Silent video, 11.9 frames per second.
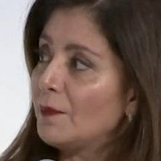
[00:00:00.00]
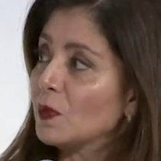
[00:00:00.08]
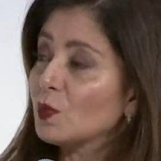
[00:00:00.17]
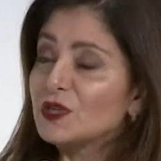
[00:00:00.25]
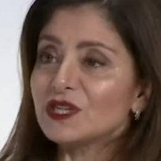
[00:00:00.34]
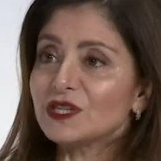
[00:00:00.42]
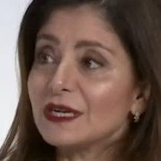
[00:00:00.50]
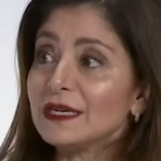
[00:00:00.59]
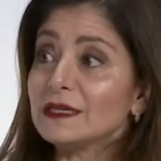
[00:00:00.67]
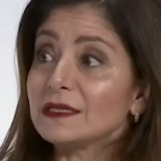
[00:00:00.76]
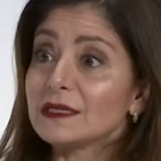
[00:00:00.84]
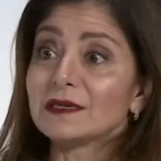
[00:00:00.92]
which
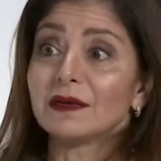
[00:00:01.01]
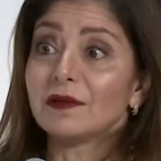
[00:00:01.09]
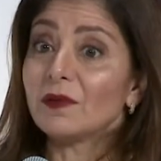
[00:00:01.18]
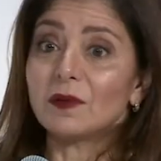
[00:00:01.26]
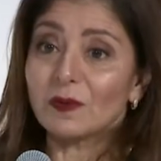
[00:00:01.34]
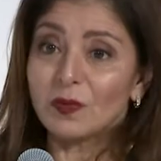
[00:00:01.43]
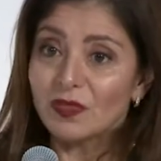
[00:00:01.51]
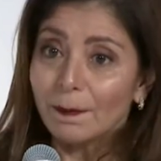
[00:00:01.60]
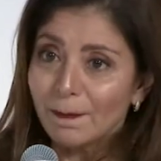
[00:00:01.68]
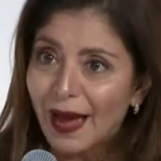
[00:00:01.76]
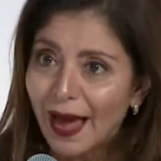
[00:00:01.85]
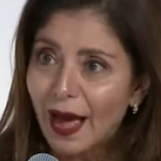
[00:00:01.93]
is the
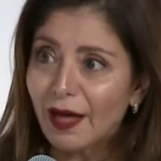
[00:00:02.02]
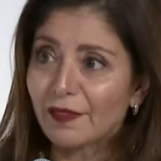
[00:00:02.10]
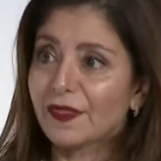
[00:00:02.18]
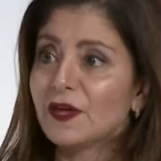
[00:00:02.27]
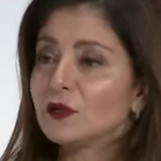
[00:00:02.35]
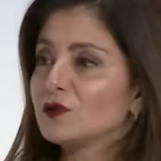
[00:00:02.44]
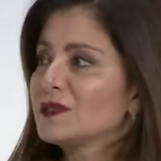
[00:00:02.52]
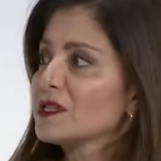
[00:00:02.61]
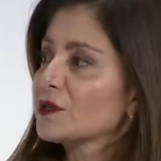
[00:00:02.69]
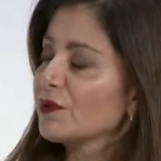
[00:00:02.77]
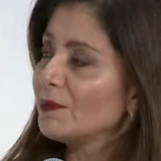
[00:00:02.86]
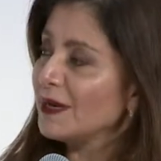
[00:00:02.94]
path to
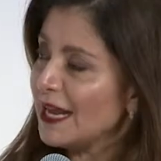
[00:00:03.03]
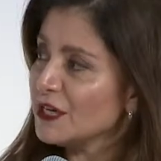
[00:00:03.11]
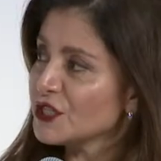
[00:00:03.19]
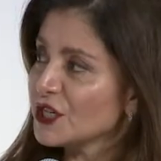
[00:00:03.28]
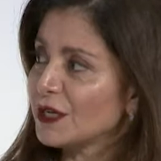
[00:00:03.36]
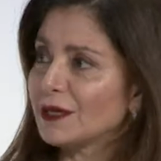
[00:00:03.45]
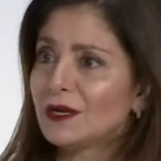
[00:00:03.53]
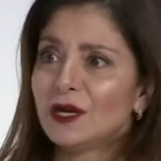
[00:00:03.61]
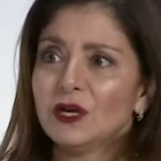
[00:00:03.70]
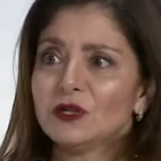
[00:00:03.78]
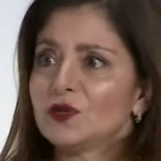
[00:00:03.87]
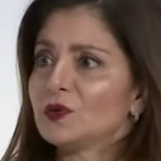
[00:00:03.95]
discrimination,
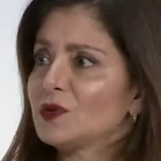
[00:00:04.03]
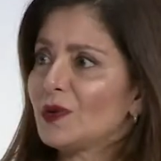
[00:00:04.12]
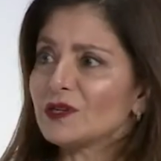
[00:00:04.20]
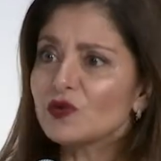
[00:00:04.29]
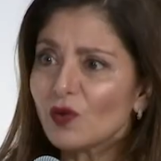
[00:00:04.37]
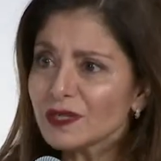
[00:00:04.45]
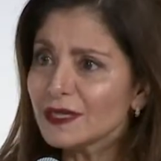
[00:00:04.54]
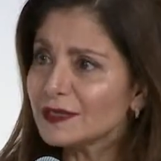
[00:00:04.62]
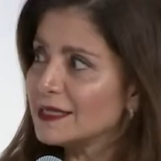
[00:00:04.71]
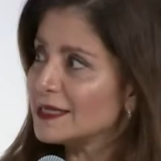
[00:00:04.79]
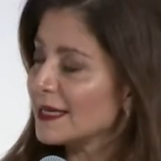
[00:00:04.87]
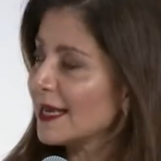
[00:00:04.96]
to
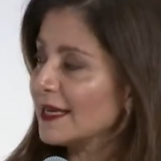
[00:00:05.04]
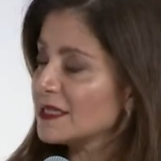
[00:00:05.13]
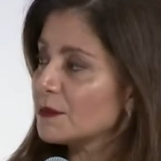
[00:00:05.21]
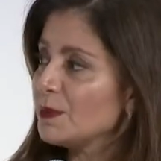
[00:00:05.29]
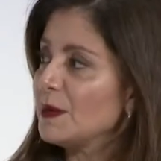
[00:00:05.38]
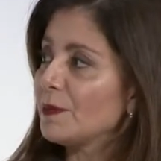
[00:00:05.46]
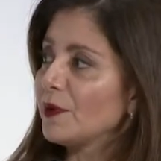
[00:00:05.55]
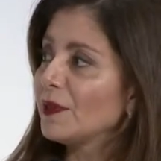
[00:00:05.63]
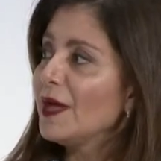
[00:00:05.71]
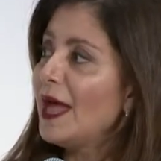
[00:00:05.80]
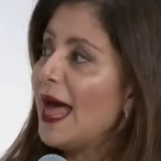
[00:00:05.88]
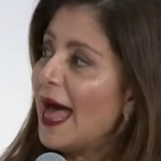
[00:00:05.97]
atrocities against people.
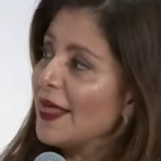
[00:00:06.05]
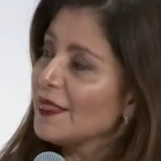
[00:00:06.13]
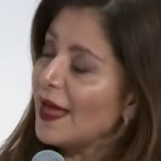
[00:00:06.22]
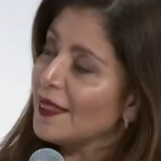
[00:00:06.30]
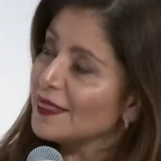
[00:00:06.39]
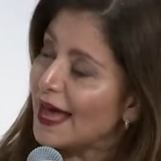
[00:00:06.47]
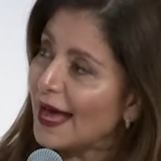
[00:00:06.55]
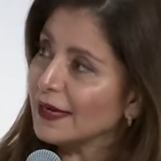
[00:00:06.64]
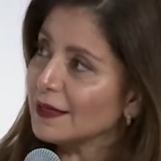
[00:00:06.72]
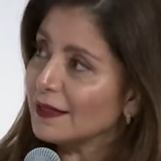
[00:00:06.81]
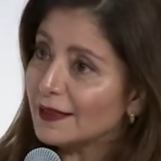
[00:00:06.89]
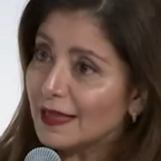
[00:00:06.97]
And
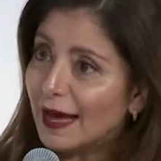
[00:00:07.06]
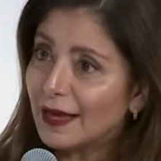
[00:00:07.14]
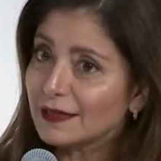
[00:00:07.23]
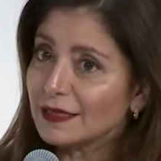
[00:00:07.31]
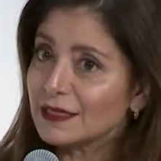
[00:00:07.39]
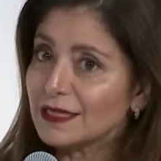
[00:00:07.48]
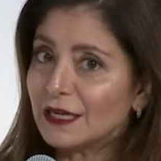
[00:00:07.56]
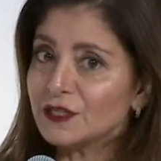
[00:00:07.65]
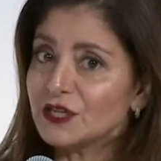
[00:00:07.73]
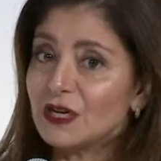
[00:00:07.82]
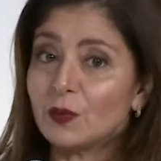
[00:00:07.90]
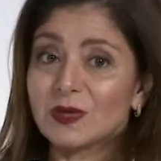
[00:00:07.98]
that
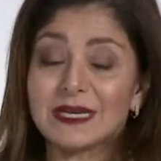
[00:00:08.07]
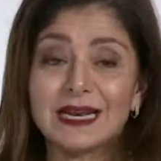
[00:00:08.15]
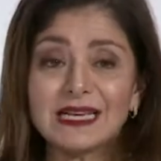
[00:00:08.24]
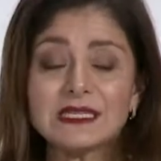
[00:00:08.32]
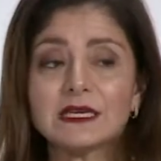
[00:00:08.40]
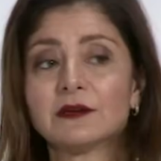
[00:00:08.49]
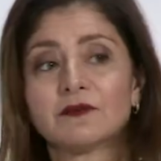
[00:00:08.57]
essentially was a lesson